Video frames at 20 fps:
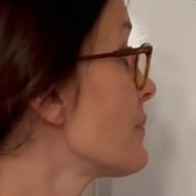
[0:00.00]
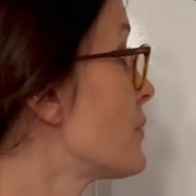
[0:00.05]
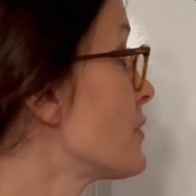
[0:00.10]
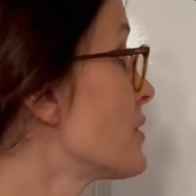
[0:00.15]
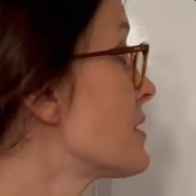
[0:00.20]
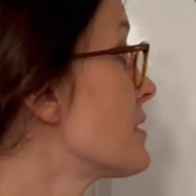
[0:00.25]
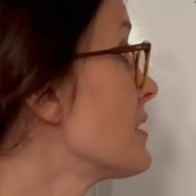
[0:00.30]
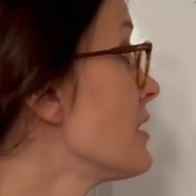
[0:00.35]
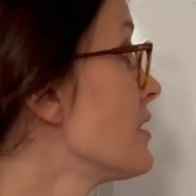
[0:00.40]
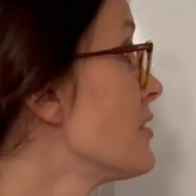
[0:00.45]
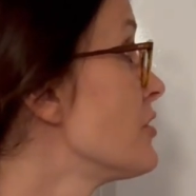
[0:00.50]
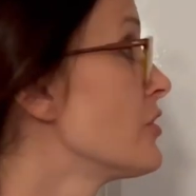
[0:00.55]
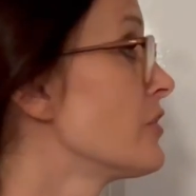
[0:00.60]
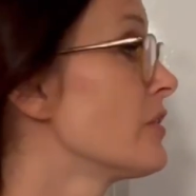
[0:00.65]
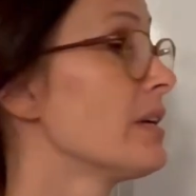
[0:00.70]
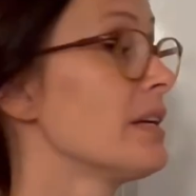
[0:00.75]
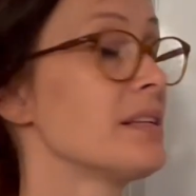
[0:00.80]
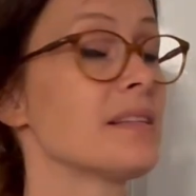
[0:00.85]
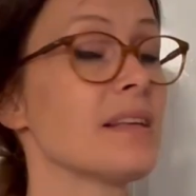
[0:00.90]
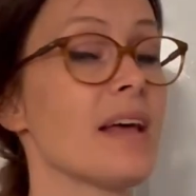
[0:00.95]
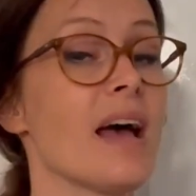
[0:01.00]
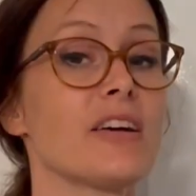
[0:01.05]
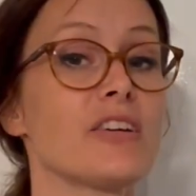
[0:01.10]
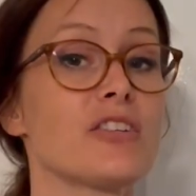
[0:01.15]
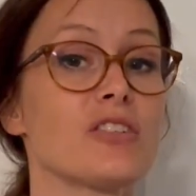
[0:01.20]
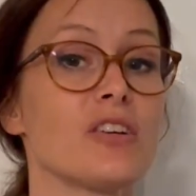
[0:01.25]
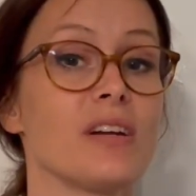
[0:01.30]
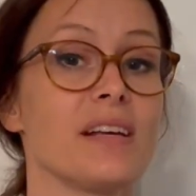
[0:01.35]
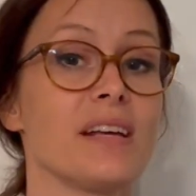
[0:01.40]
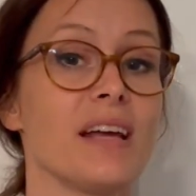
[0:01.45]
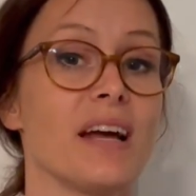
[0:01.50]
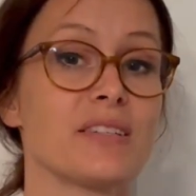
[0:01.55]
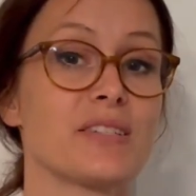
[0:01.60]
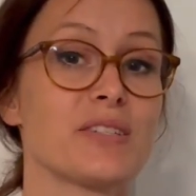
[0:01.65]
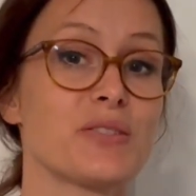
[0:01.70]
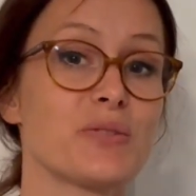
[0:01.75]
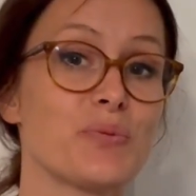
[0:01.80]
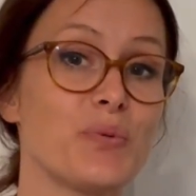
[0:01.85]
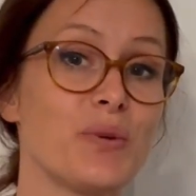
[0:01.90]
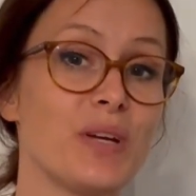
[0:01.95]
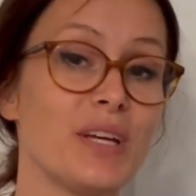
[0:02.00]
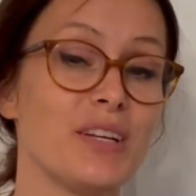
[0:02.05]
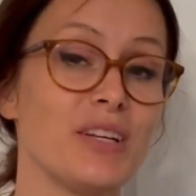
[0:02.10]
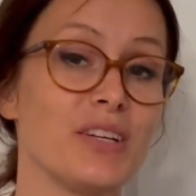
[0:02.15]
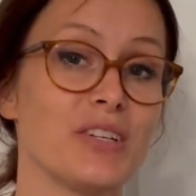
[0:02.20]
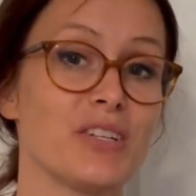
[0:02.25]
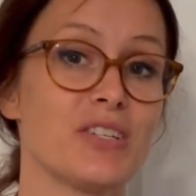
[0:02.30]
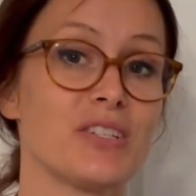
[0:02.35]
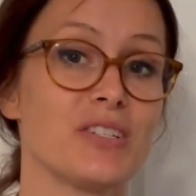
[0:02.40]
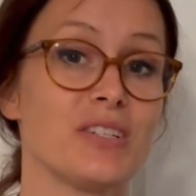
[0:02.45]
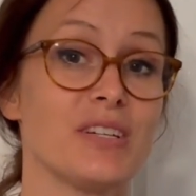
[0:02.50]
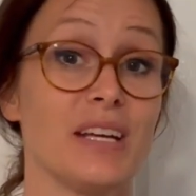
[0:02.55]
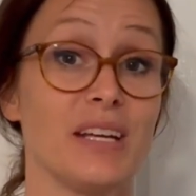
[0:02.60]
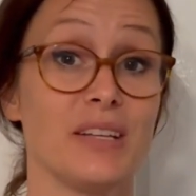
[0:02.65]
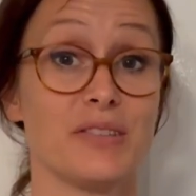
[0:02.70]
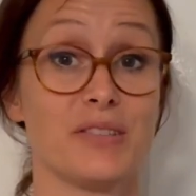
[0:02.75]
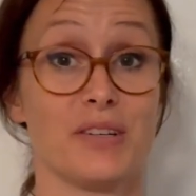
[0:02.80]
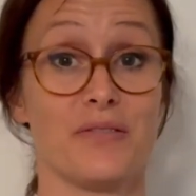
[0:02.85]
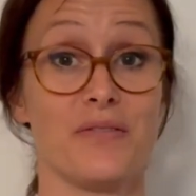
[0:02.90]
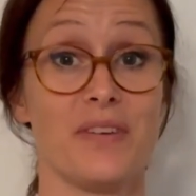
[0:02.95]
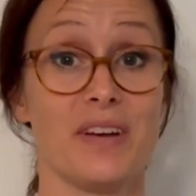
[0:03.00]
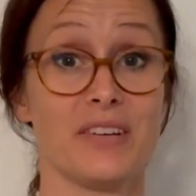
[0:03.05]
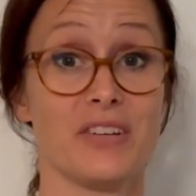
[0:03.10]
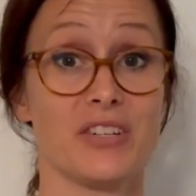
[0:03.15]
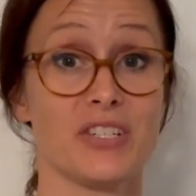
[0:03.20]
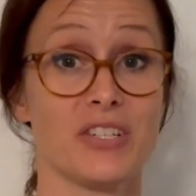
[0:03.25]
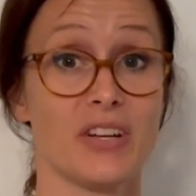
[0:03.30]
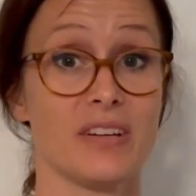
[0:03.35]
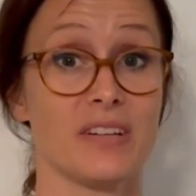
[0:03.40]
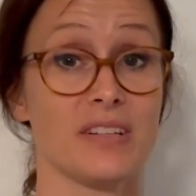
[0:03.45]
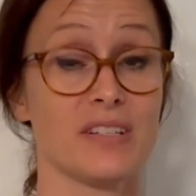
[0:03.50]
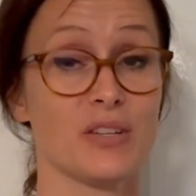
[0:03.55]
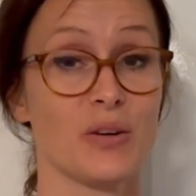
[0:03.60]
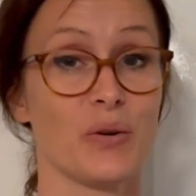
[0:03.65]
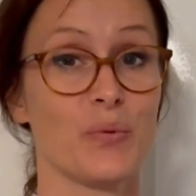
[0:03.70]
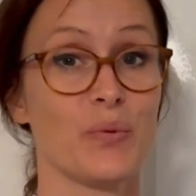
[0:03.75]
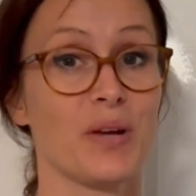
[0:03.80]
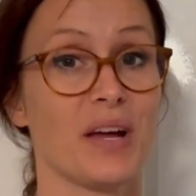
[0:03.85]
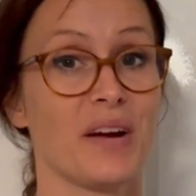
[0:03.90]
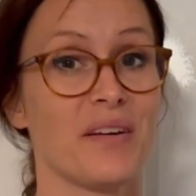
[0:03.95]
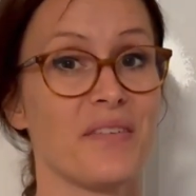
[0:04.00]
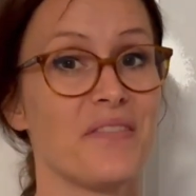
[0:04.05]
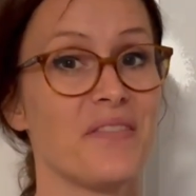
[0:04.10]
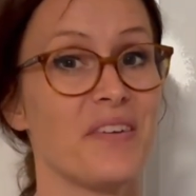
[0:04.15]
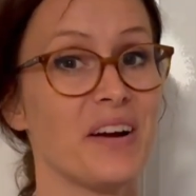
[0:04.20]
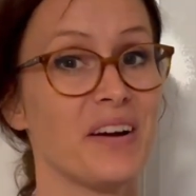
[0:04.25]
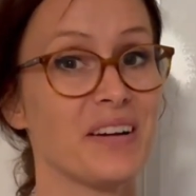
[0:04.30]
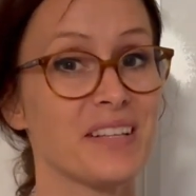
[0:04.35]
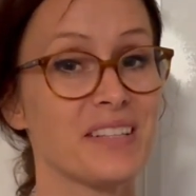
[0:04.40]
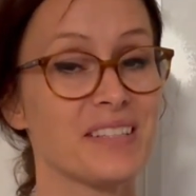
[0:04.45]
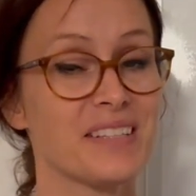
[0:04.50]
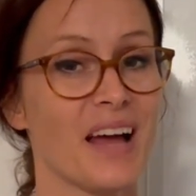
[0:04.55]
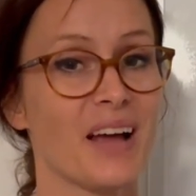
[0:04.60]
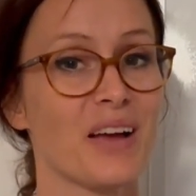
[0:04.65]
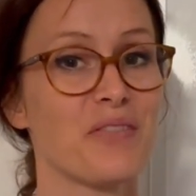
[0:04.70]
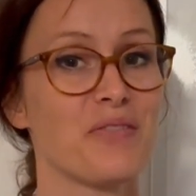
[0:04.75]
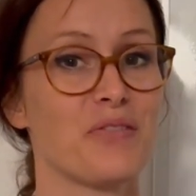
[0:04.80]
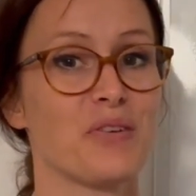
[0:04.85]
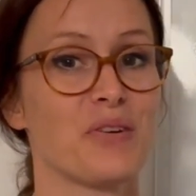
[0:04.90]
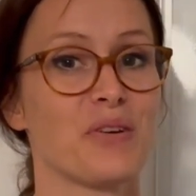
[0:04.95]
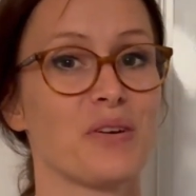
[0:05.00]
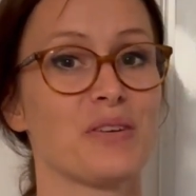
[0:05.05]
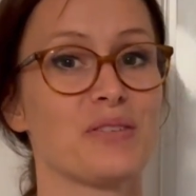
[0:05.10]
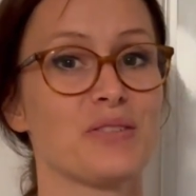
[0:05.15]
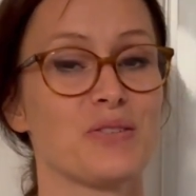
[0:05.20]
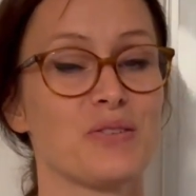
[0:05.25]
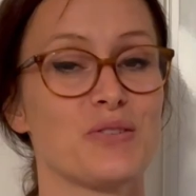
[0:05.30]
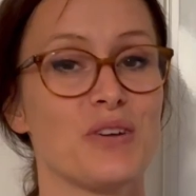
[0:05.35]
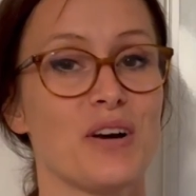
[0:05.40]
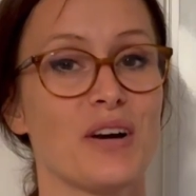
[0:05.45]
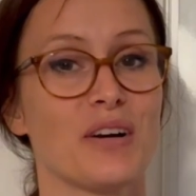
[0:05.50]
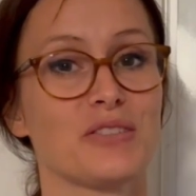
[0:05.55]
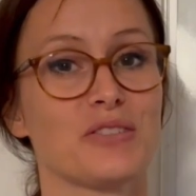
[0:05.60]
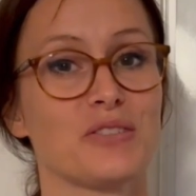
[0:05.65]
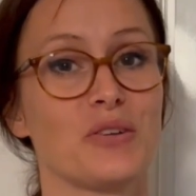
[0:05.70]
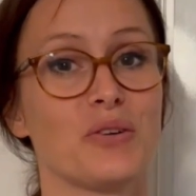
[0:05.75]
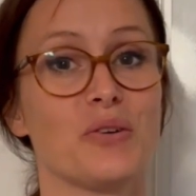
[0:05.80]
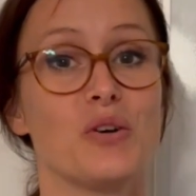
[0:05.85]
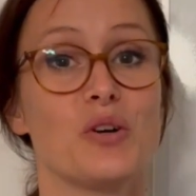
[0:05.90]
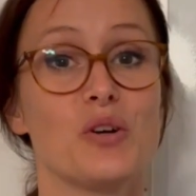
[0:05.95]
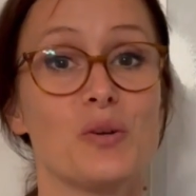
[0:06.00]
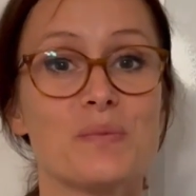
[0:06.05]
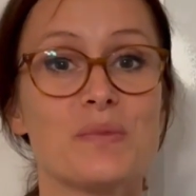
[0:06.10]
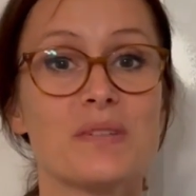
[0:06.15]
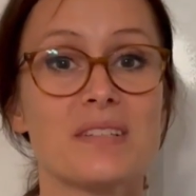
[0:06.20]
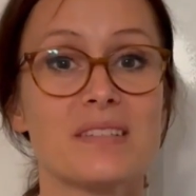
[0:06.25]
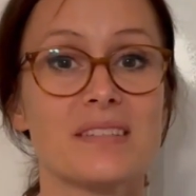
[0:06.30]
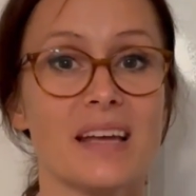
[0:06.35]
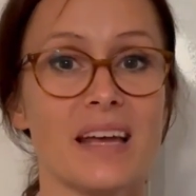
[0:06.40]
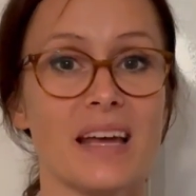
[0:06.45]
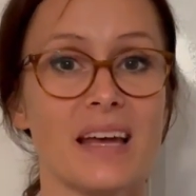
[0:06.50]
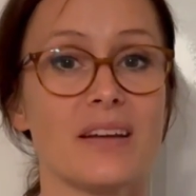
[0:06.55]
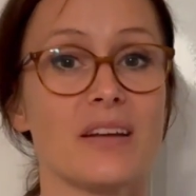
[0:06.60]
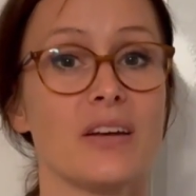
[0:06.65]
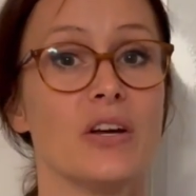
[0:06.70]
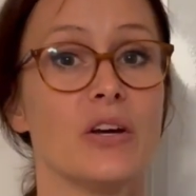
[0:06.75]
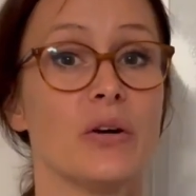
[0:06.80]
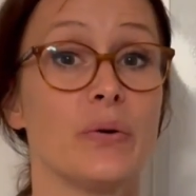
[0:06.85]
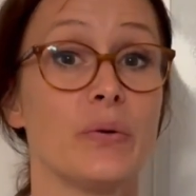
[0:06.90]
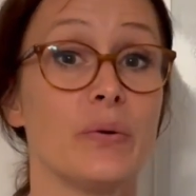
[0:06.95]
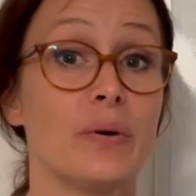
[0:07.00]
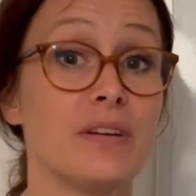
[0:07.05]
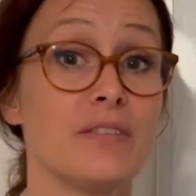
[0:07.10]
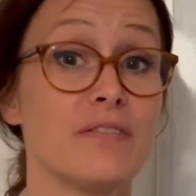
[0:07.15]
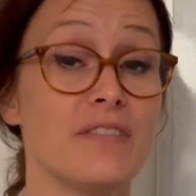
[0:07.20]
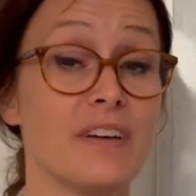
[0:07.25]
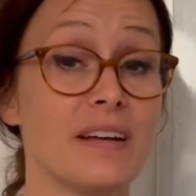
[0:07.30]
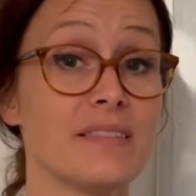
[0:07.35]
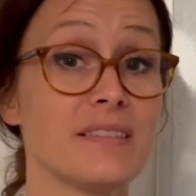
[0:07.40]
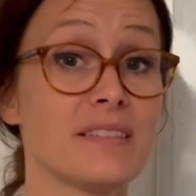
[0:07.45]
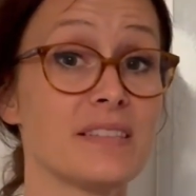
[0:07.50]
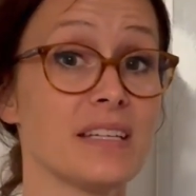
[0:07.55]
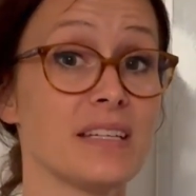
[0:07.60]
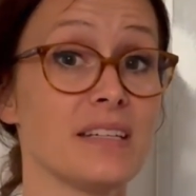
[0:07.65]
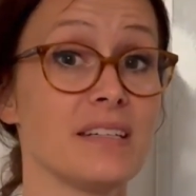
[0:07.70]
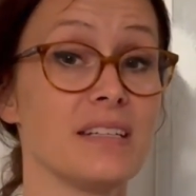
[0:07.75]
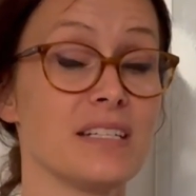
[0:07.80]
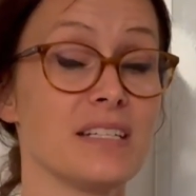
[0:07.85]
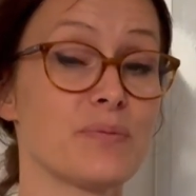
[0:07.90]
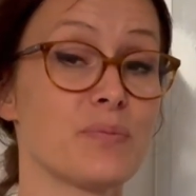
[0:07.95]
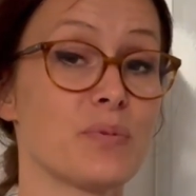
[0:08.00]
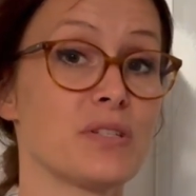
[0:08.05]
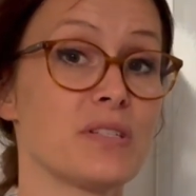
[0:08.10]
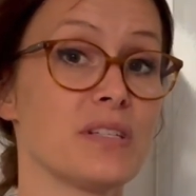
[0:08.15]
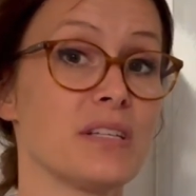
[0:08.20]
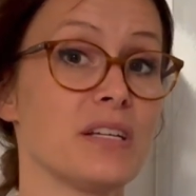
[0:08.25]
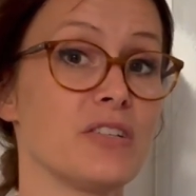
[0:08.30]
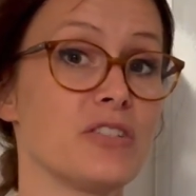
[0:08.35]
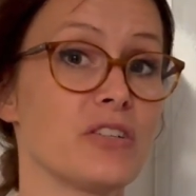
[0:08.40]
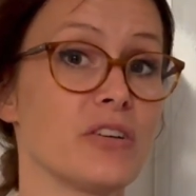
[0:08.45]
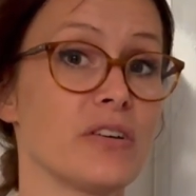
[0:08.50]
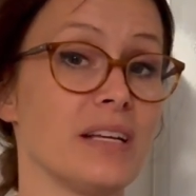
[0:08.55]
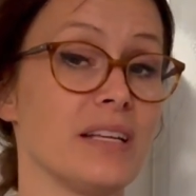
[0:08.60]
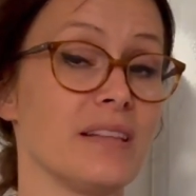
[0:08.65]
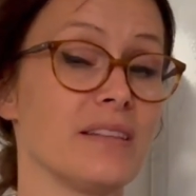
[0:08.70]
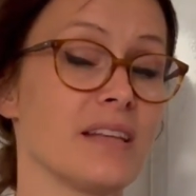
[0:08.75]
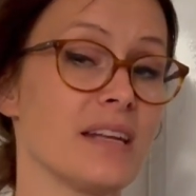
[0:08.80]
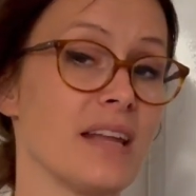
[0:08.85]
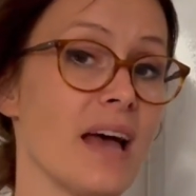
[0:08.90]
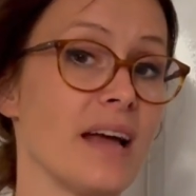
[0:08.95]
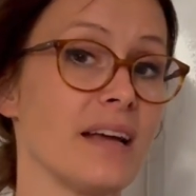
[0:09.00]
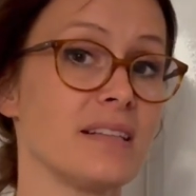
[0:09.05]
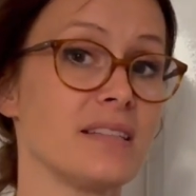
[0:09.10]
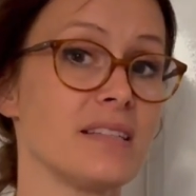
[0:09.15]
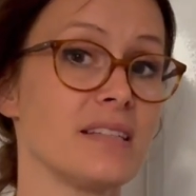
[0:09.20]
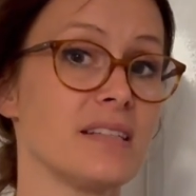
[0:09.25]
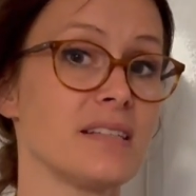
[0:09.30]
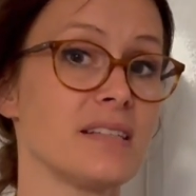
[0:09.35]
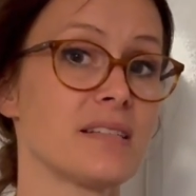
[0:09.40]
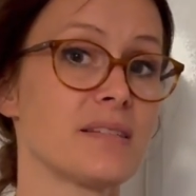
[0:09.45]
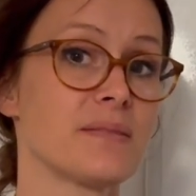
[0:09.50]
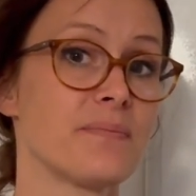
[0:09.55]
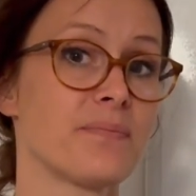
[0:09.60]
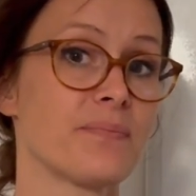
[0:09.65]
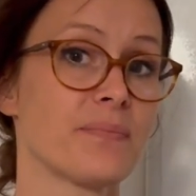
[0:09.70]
procedure is actually a Swedish intervention, so we are very thankful to Dr. Ulmsten, who invented this procedure in the 90s.